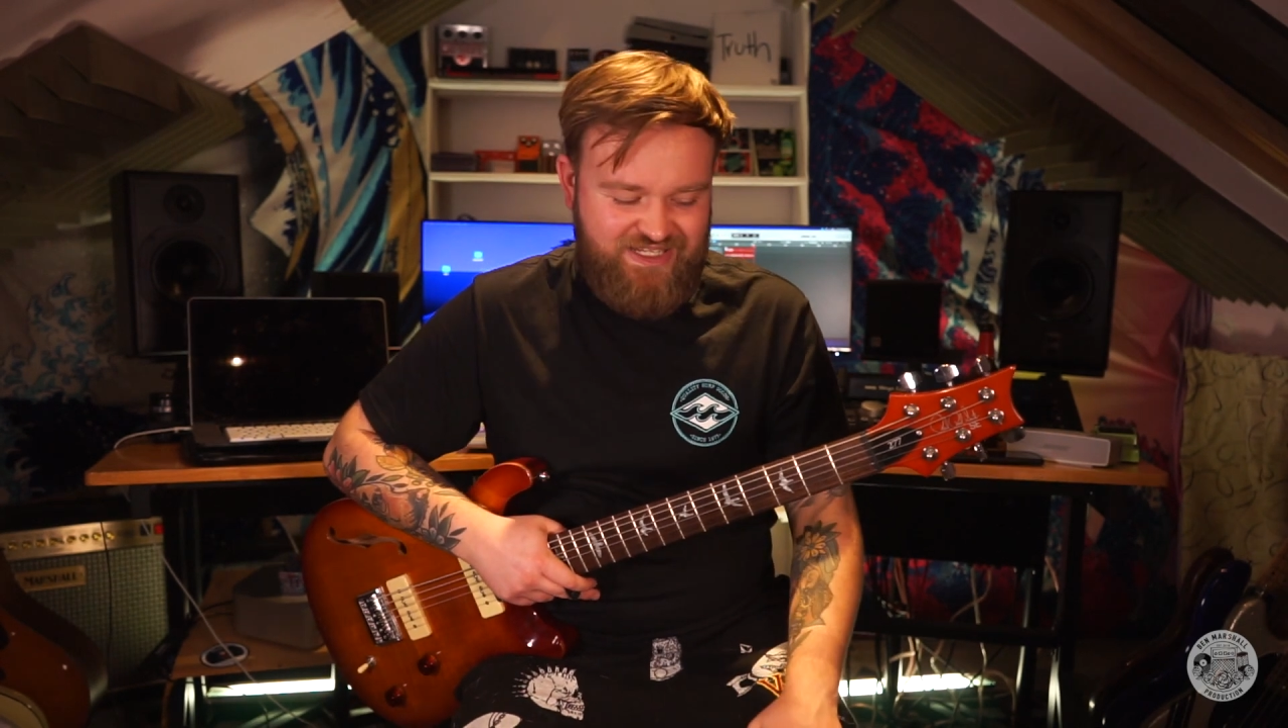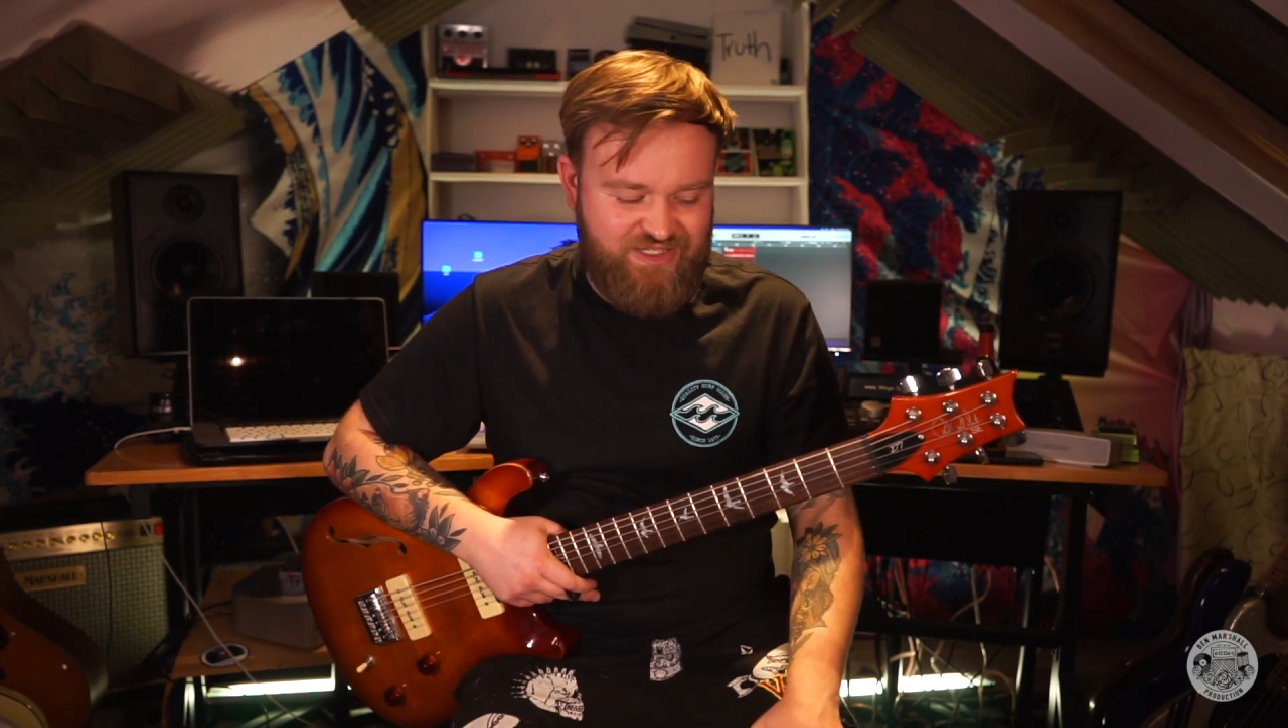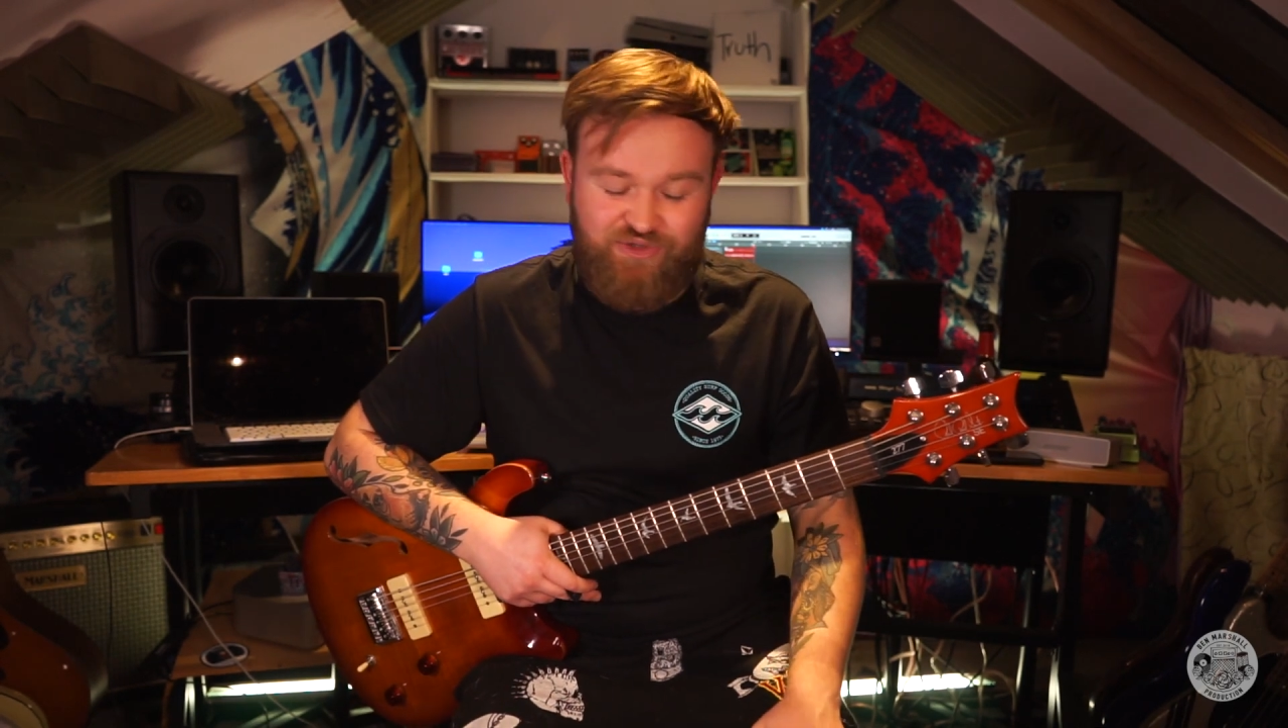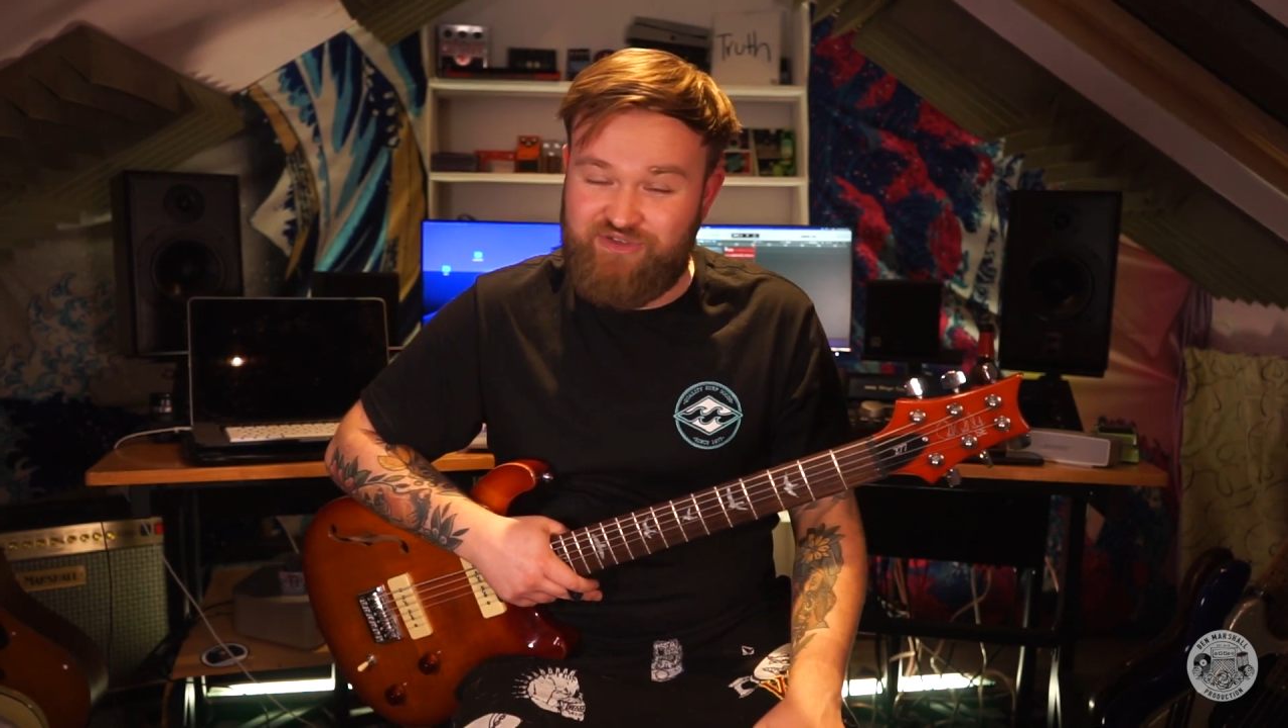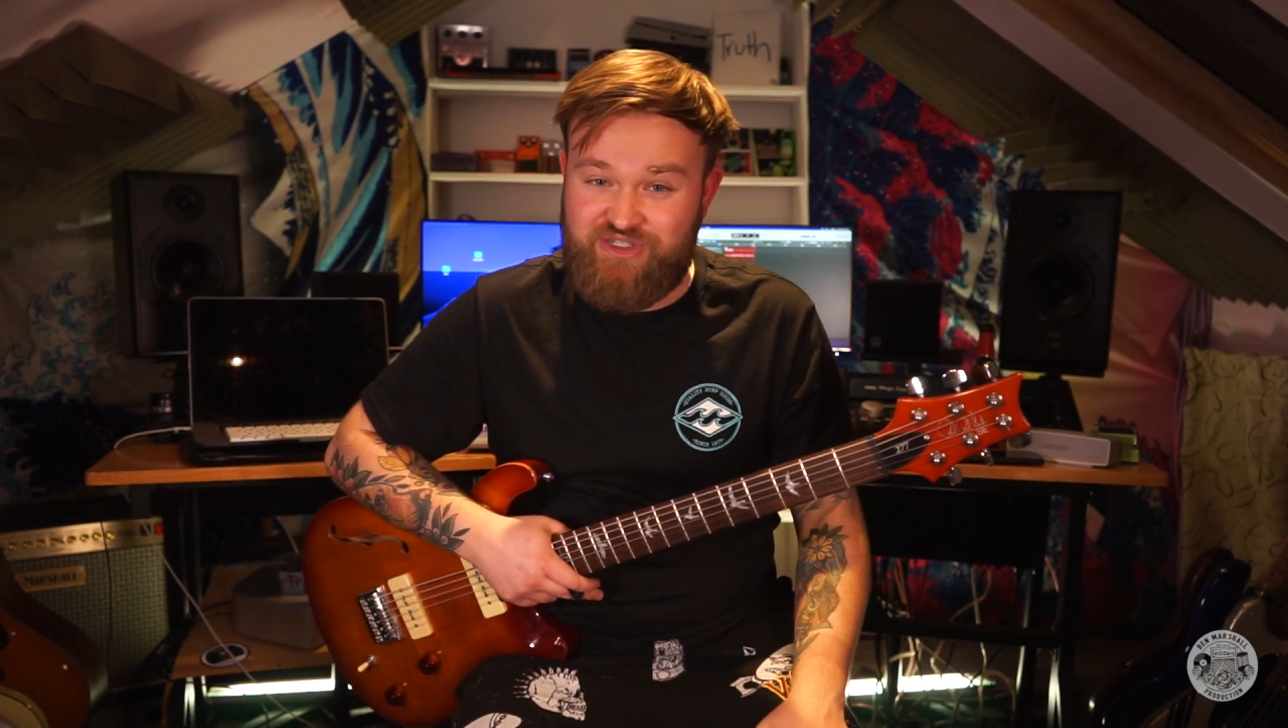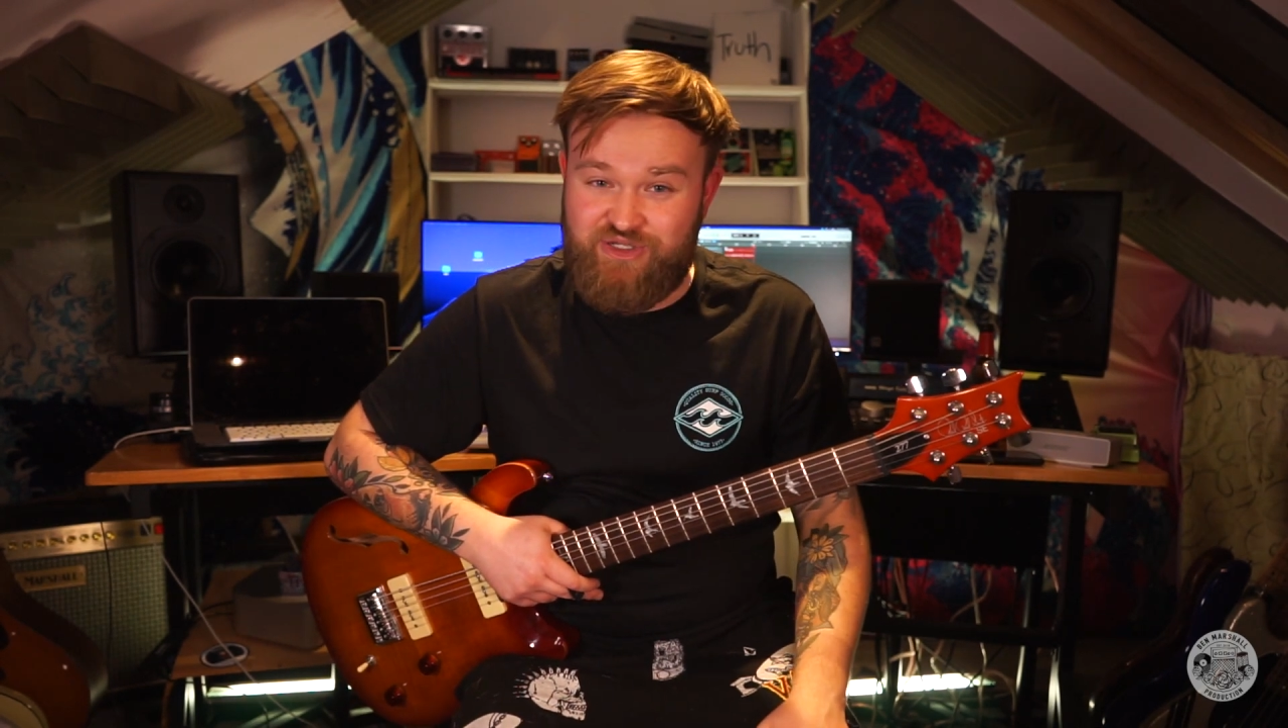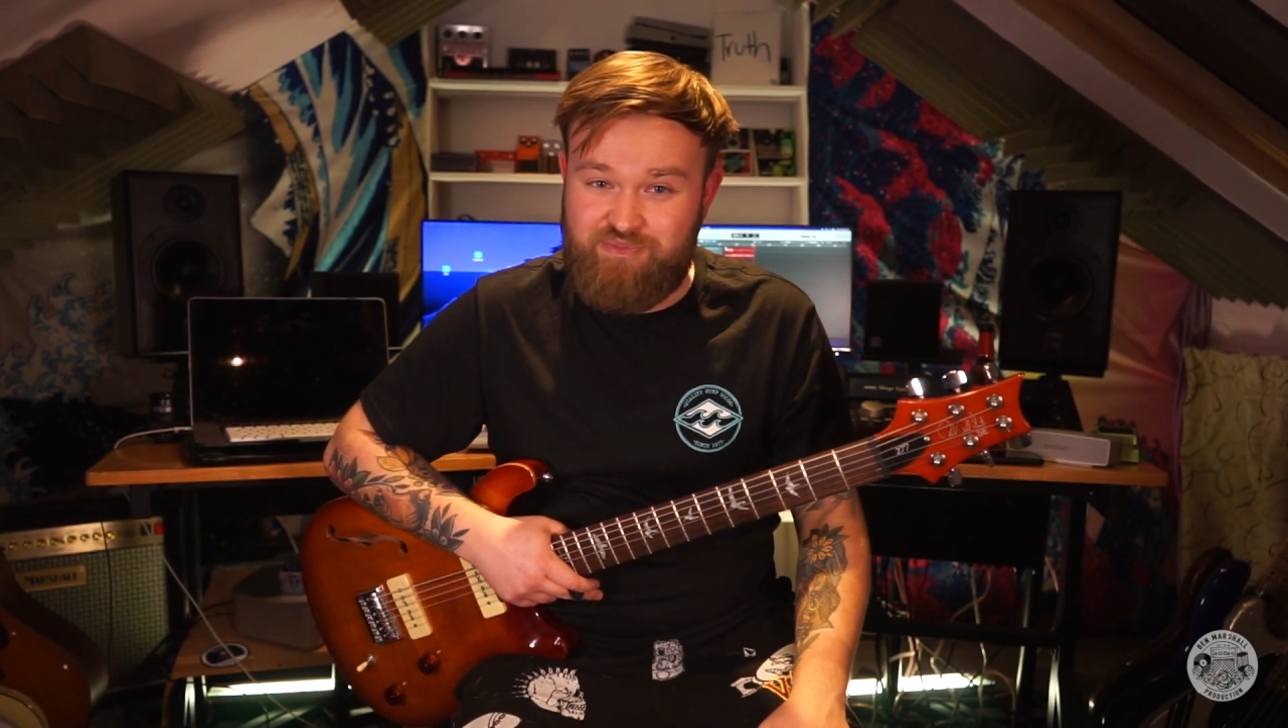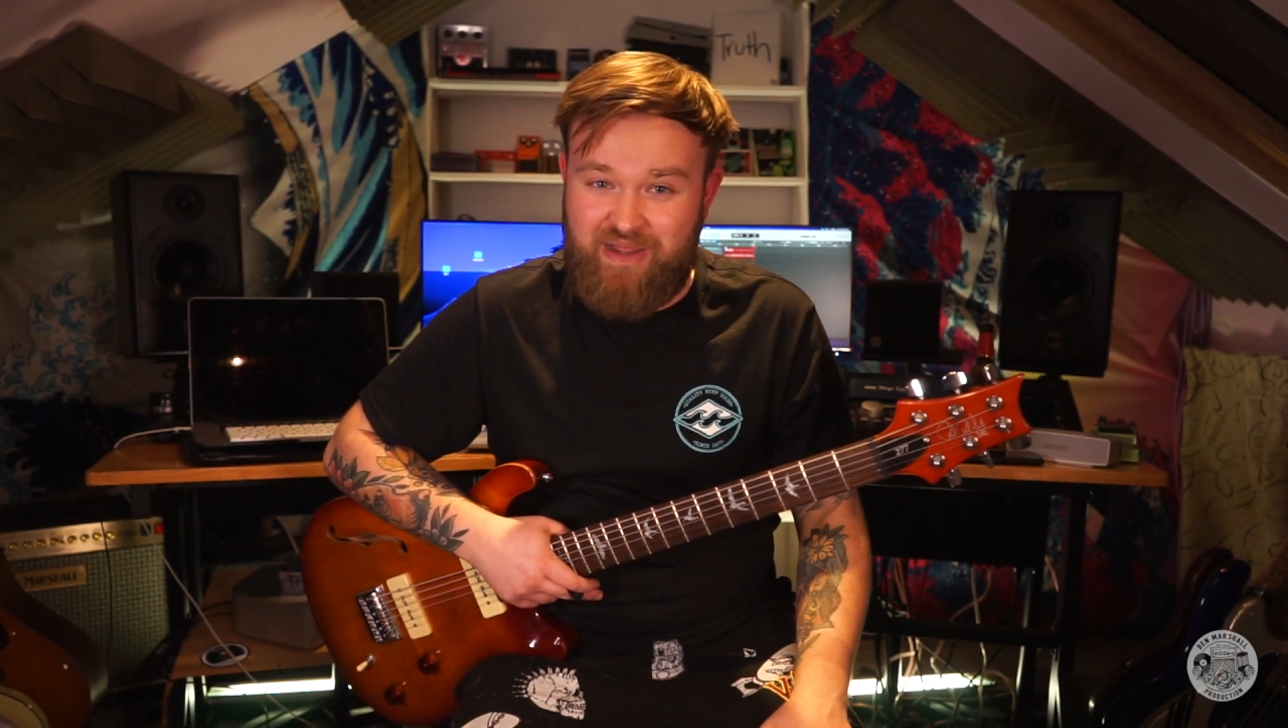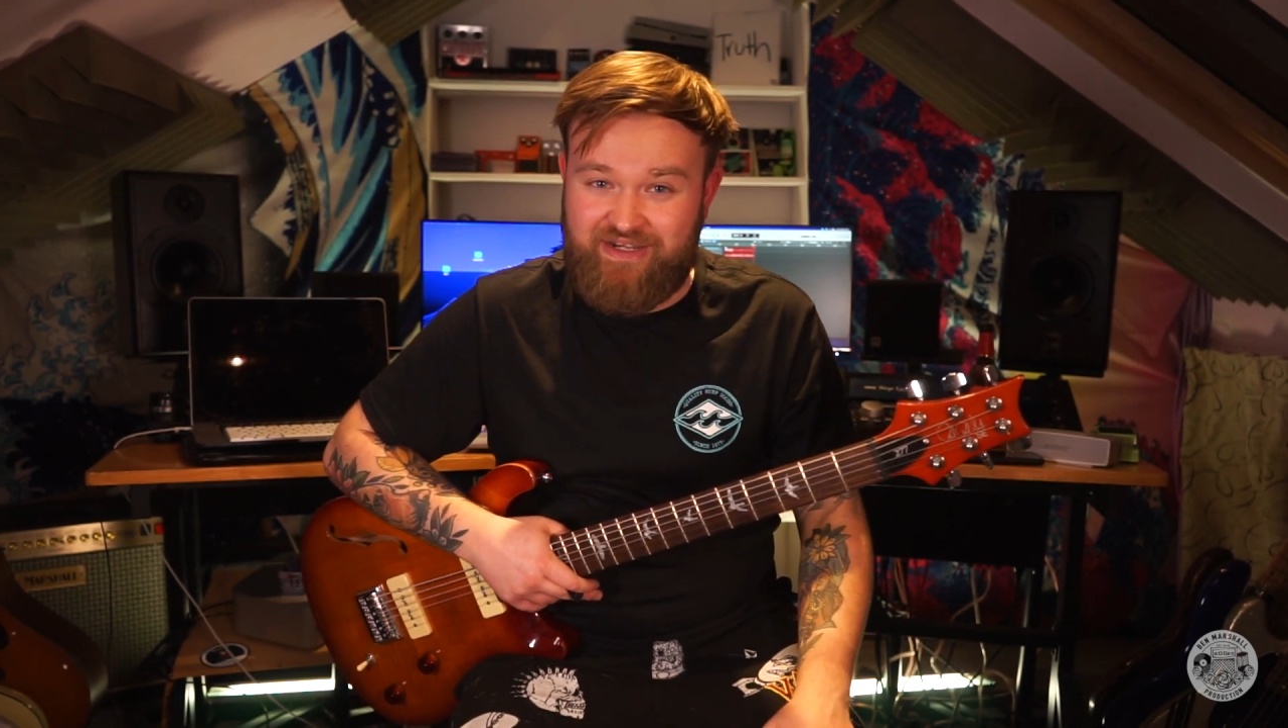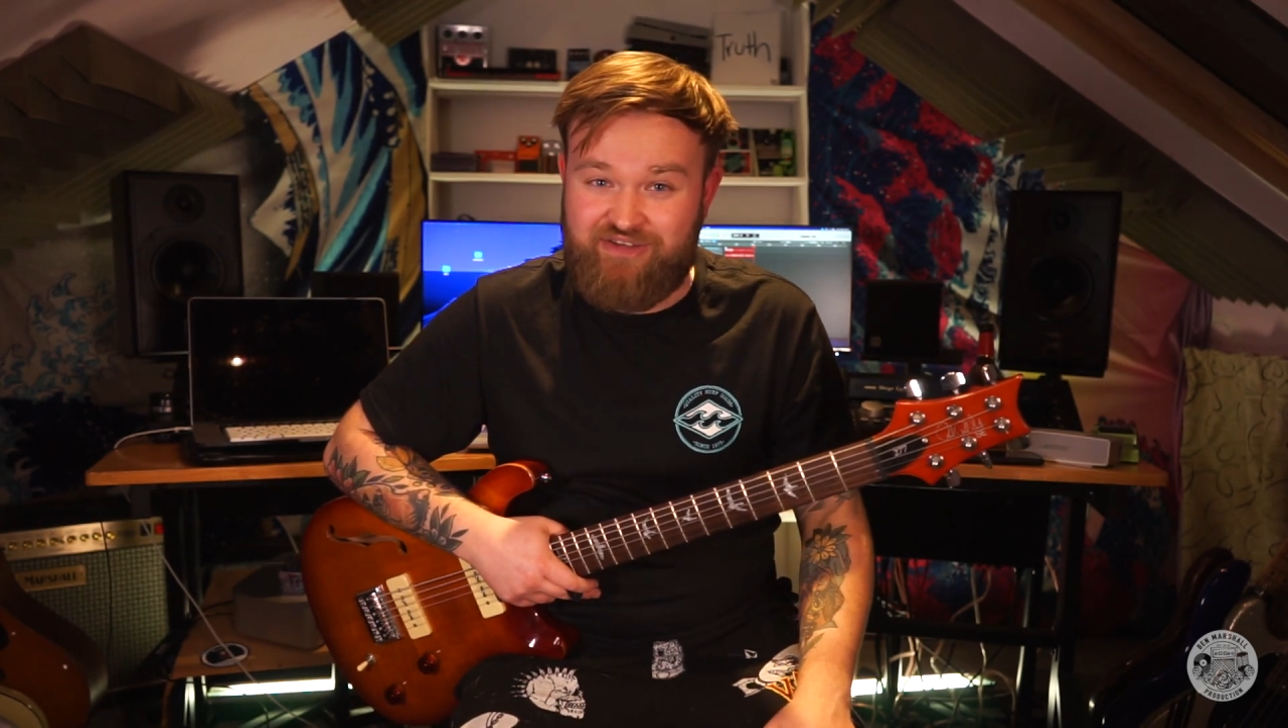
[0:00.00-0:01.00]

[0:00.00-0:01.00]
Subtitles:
nothing too bad.